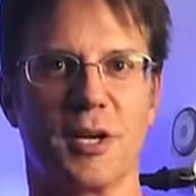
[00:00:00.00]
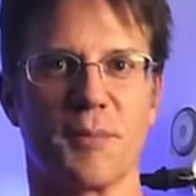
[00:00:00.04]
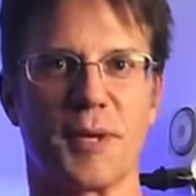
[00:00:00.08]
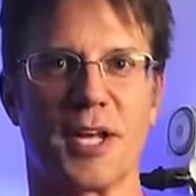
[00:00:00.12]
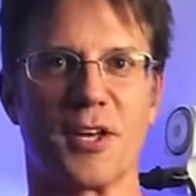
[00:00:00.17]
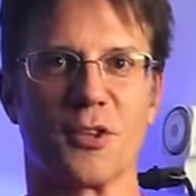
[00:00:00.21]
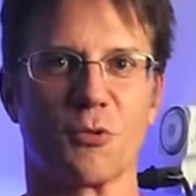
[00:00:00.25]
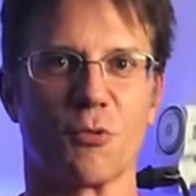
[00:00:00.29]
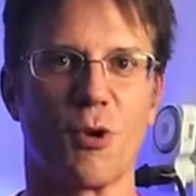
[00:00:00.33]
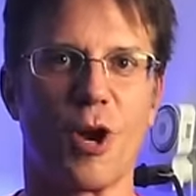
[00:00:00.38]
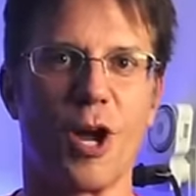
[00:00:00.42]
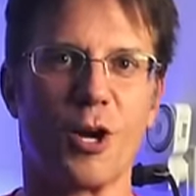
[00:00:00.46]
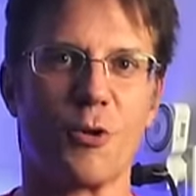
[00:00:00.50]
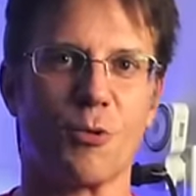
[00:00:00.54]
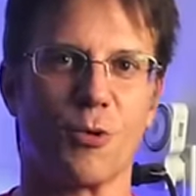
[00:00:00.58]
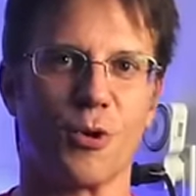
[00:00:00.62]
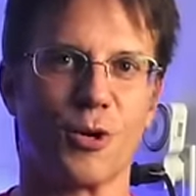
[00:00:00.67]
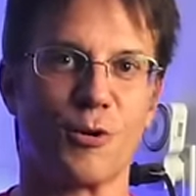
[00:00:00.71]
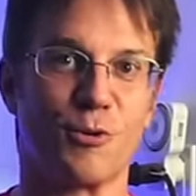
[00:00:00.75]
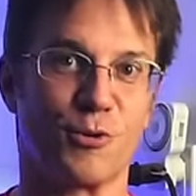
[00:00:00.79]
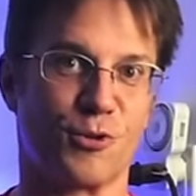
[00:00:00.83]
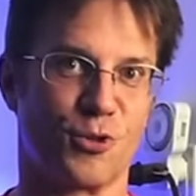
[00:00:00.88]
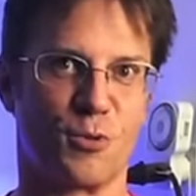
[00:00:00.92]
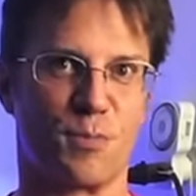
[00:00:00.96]
coming out of the
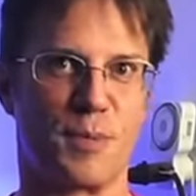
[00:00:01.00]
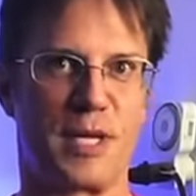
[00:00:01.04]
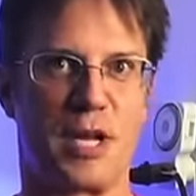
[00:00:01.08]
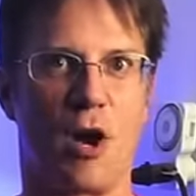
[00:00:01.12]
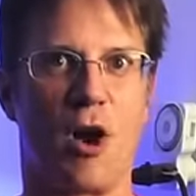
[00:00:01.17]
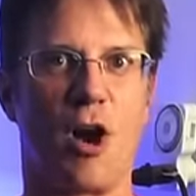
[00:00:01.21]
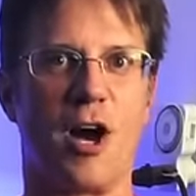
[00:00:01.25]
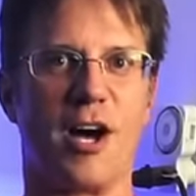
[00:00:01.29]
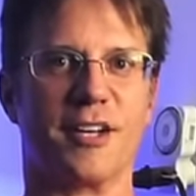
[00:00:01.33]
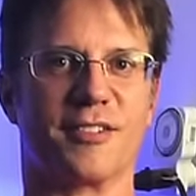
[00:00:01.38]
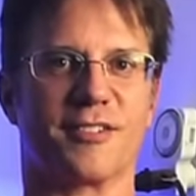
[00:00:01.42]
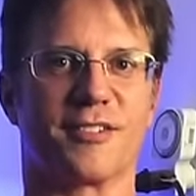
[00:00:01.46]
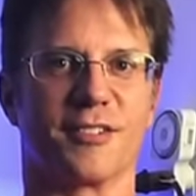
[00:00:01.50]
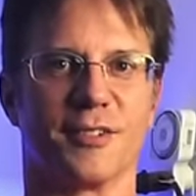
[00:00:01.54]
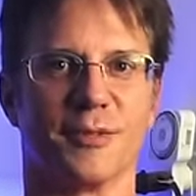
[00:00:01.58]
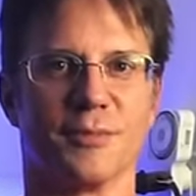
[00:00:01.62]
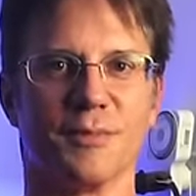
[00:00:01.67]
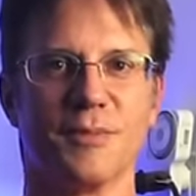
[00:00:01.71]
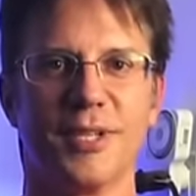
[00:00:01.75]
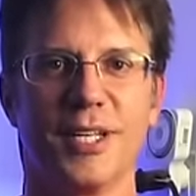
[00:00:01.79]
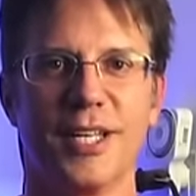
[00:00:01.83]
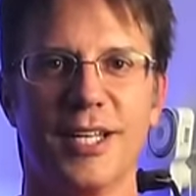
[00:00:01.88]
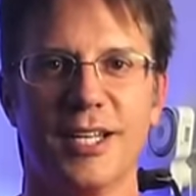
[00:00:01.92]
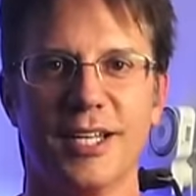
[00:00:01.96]
rockwork, which should be
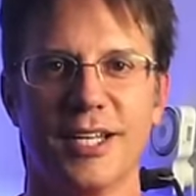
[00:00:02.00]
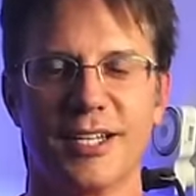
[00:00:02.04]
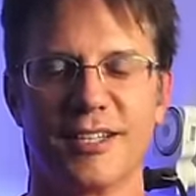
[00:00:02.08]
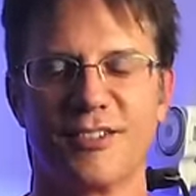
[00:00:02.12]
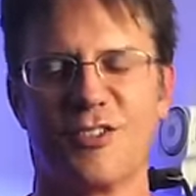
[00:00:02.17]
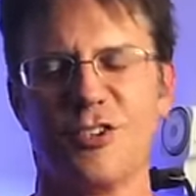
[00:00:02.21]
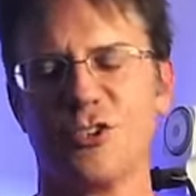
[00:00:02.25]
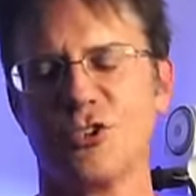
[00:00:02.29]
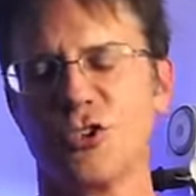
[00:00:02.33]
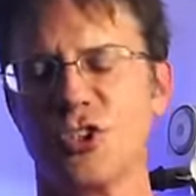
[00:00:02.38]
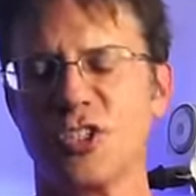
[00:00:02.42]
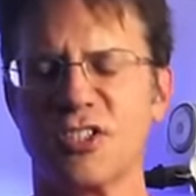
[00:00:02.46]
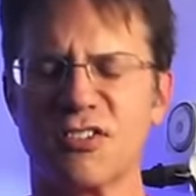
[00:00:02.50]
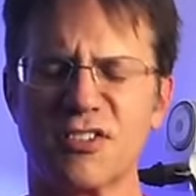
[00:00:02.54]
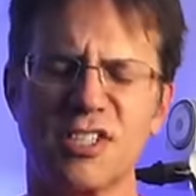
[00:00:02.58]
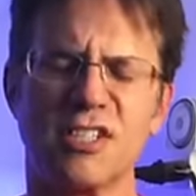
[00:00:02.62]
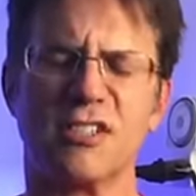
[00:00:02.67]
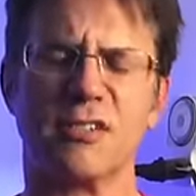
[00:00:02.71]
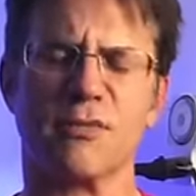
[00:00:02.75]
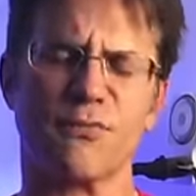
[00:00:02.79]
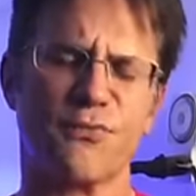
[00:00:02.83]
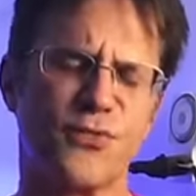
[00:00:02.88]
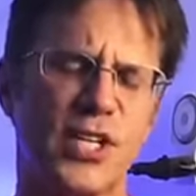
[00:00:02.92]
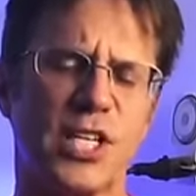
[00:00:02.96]
awesome. Because usually you just see
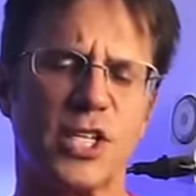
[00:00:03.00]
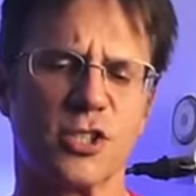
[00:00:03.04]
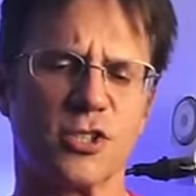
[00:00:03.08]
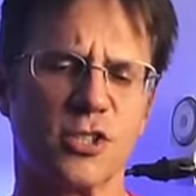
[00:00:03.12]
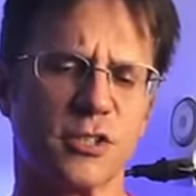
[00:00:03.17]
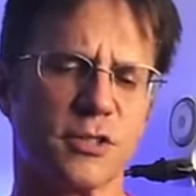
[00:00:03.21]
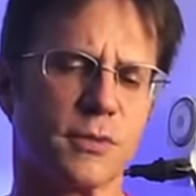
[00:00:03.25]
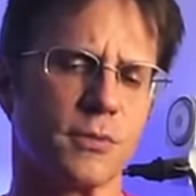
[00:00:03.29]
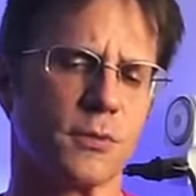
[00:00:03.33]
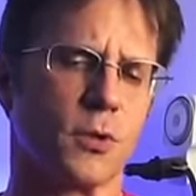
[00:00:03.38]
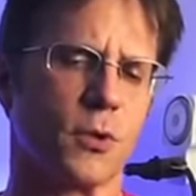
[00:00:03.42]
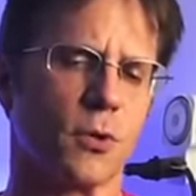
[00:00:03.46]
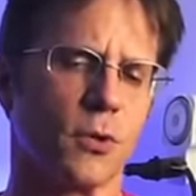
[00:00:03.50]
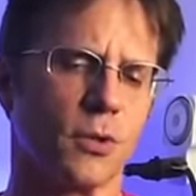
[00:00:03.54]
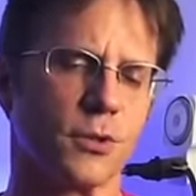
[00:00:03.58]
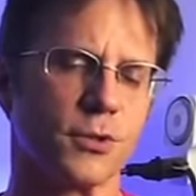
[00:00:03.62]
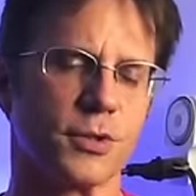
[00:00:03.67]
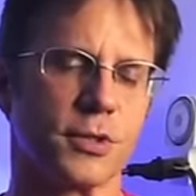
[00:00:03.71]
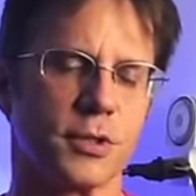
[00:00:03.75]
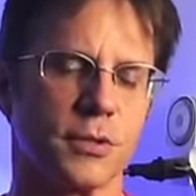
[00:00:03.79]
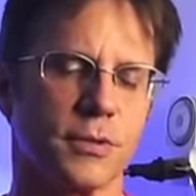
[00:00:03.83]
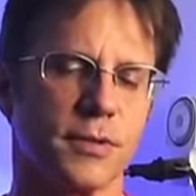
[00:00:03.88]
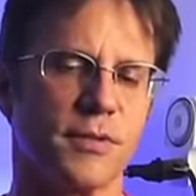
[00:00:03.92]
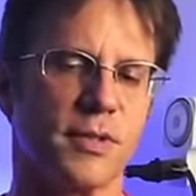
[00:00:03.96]
some fish and some
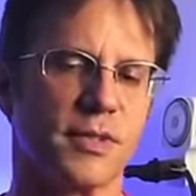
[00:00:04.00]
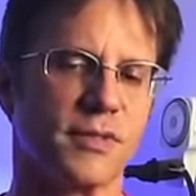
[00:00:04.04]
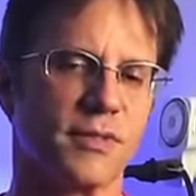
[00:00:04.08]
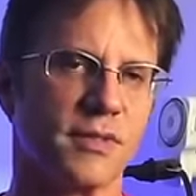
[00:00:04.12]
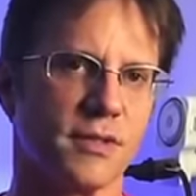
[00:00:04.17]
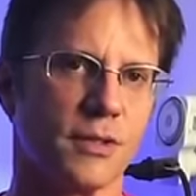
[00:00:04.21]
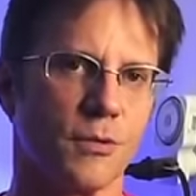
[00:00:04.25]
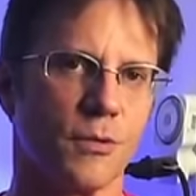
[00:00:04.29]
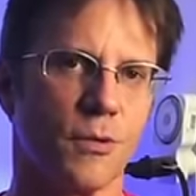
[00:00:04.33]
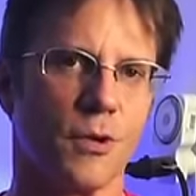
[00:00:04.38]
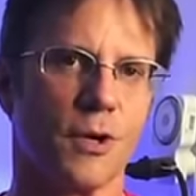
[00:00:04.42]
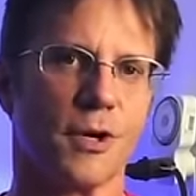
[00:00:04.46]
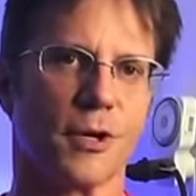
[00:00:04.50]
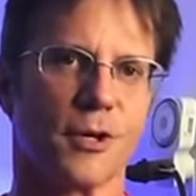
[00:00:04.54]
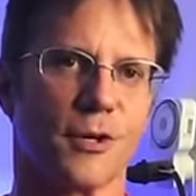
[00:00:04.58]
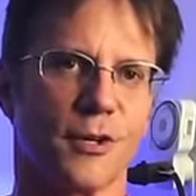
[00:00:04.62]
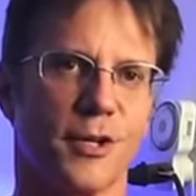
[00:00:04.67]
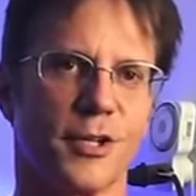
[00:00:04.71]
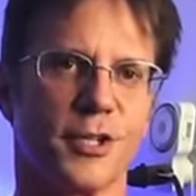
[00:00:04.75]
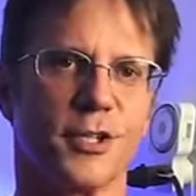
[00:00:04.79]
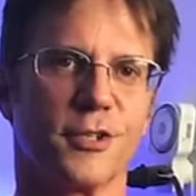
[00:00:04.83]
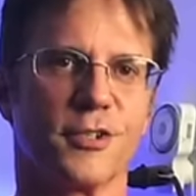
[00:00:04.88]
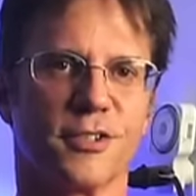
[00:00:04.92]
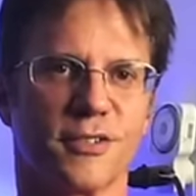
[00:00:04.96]
corals doing this in the
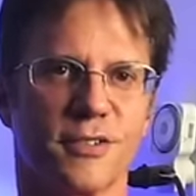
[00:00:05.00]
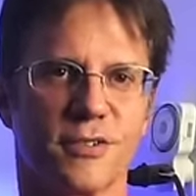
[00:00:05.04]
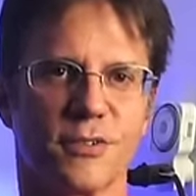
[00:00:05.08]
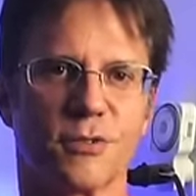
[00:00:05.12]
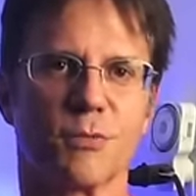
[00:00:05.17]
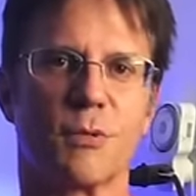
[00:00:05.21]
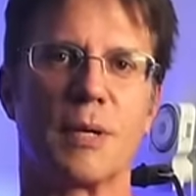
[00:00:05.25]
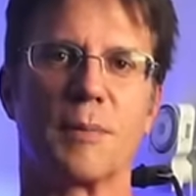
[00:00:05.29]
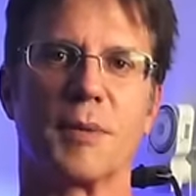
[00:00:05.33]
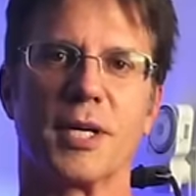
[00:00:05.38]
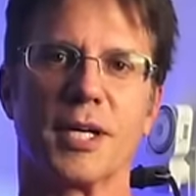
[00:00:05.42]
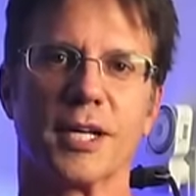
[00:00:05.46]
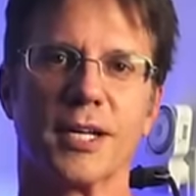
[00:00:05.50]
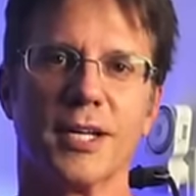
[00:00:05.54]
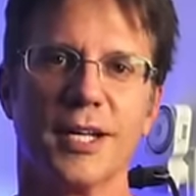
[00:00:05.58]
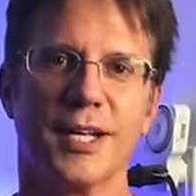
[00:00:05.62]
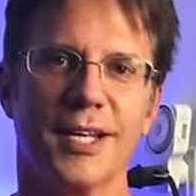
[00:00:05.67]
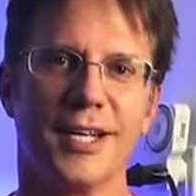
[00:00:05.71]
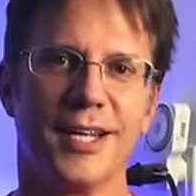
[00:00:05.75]
water, and you're just swimming.